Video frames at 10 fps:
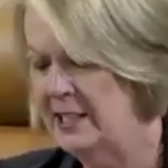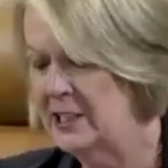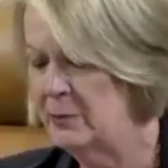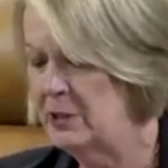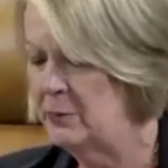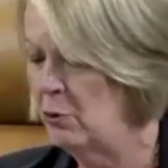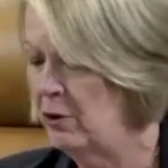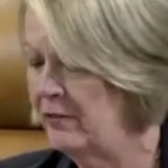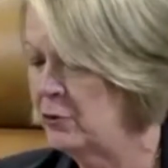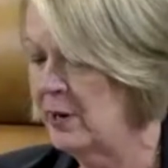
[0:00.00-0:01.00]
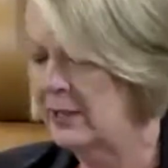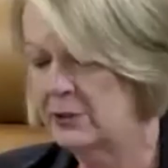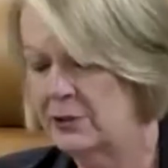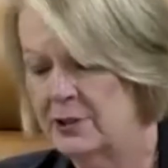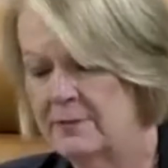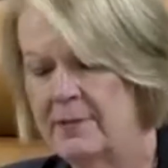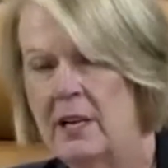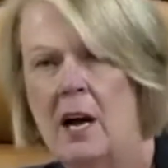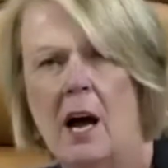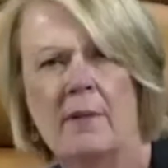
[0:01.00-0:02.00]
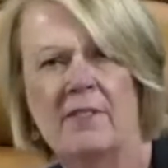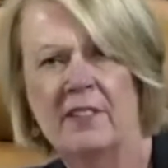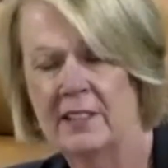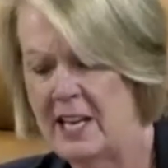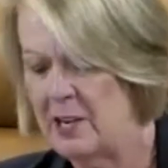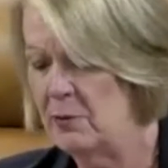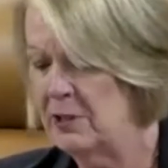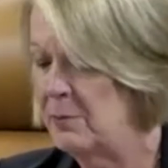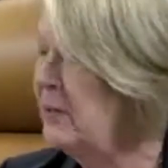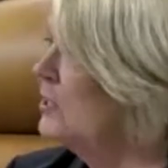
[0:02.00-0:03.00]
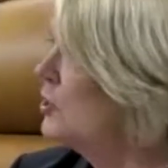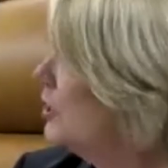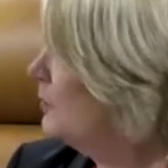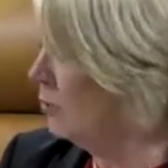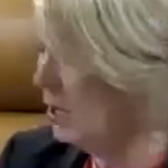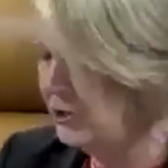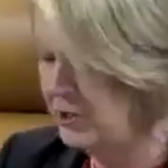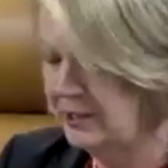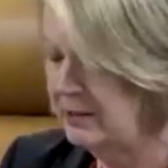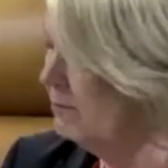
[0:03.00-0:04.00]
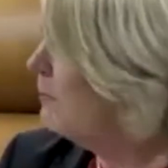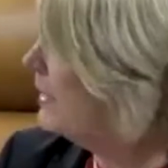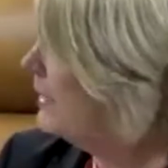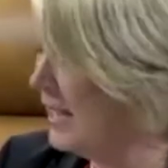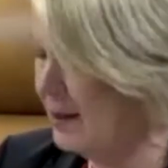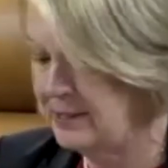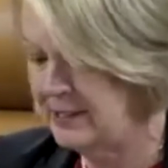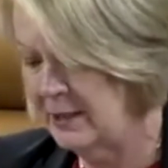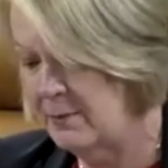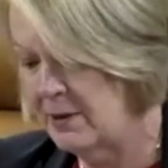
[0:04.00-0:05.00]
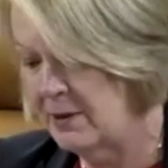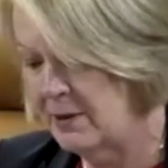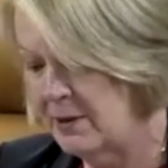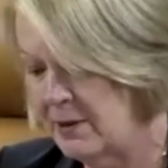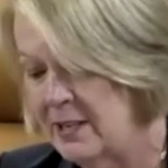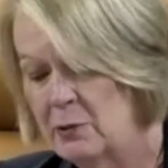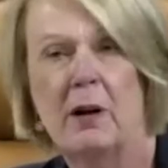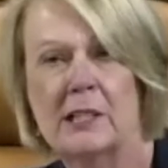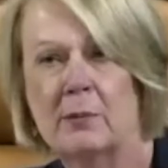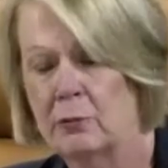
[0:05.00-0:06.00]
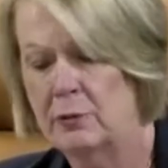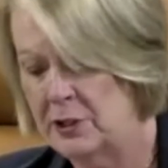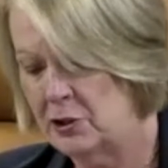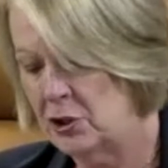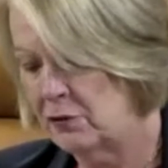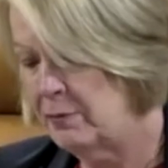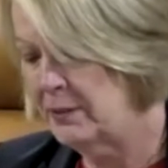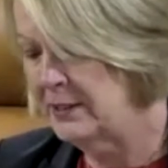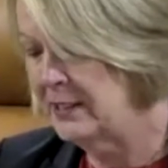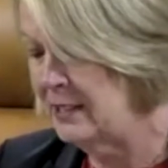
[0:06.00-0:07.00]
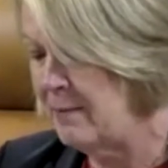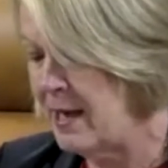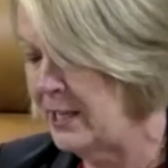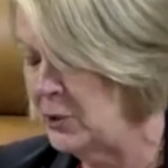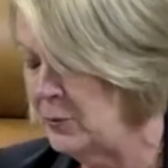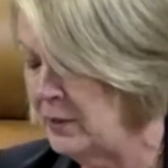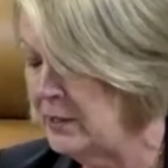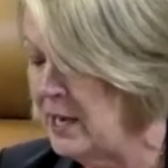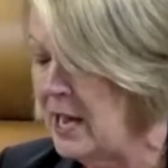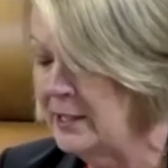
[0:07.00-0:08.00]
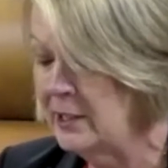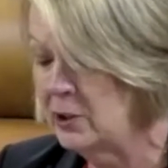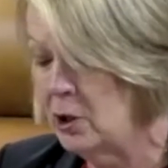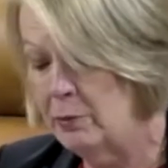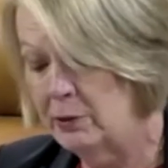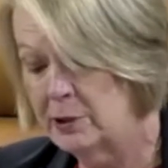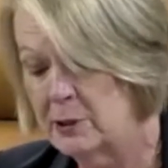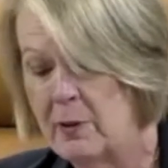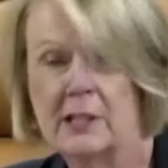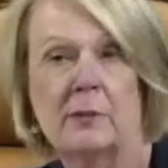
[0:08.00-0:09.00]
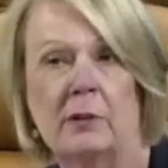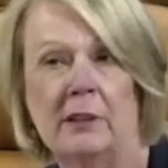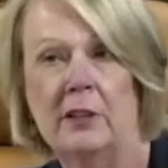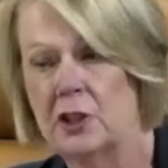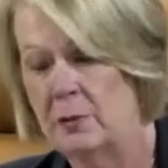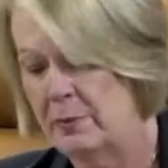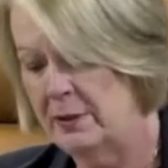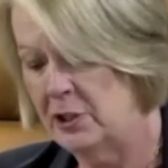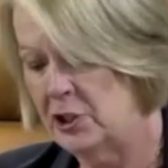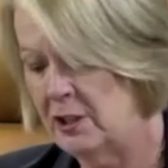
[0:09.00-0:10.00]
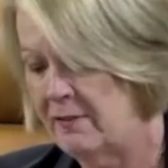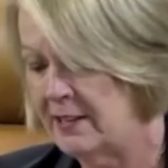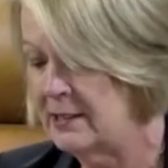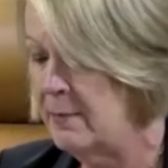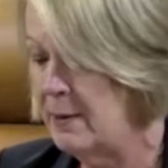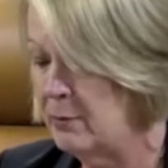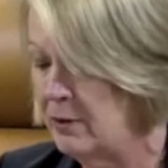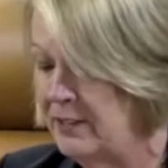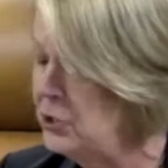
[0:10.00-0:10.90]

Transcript: on AACSB's Board of Directors. I'm affiliated with the PhD Project, Beta Gamma Sigma, Responsible Research for Business and Management, and the Globally Responsible Leadership Initiative as a member of